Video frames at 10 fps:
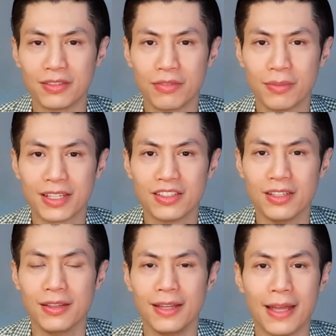
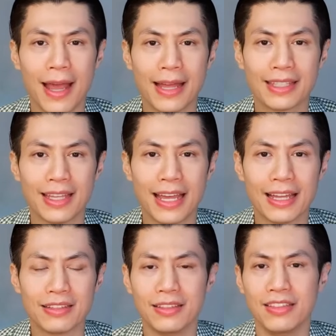inflammation, and
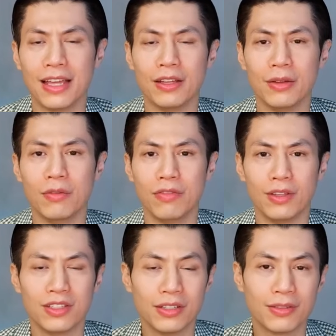enhance cellular
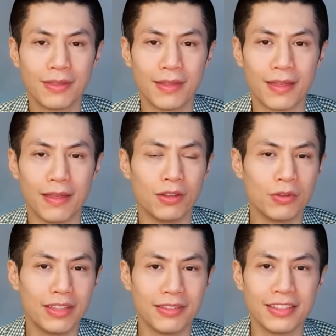function.
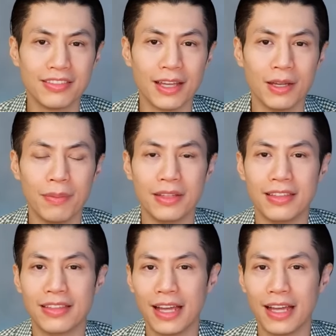Using these therapies is